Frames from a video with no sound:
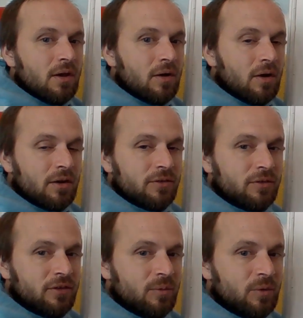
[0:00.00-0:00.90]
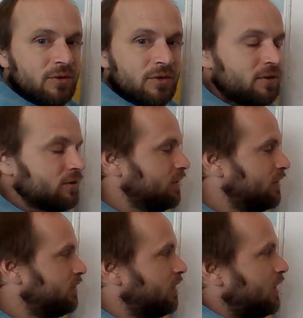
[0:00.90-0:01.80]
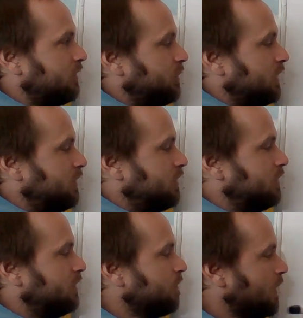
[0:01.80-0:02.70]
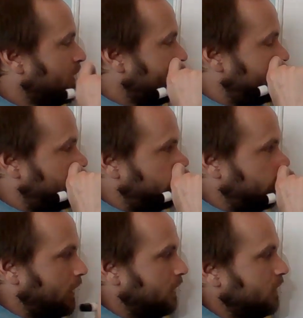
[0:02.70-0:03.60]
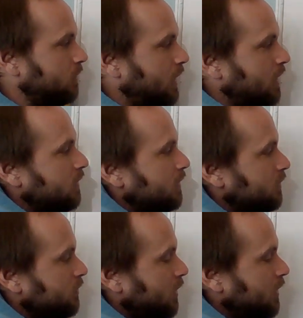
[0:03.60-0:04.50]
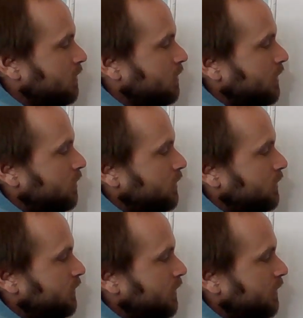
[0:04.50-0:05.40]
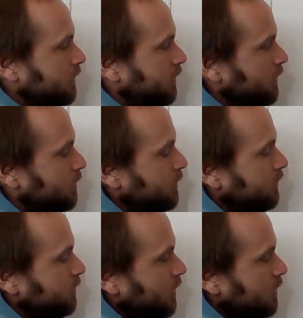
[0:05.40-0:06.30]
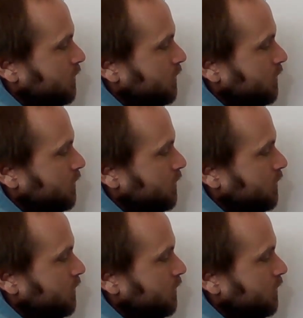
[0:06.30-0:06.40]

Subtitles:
All right, so similar to this aspect here, if you had then a triangle that was, let's say, a little bit smaller